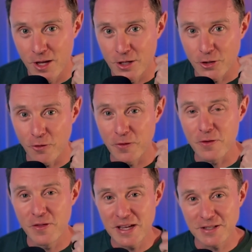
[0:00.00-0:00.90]
So for
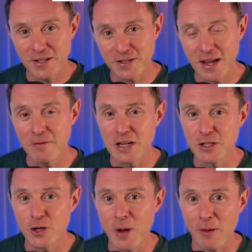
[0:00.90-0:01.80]
this
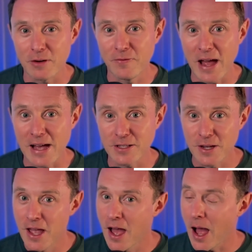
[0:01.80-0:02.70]
72-hour fast,
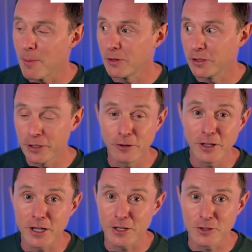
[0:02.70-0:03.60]
I'm
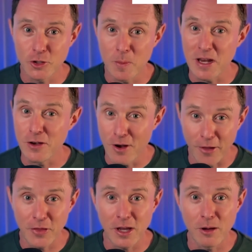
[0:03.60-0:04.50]
literally consuming
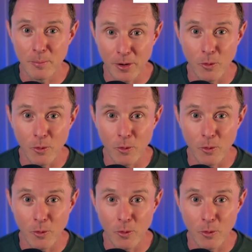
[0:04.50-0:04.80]
nothing but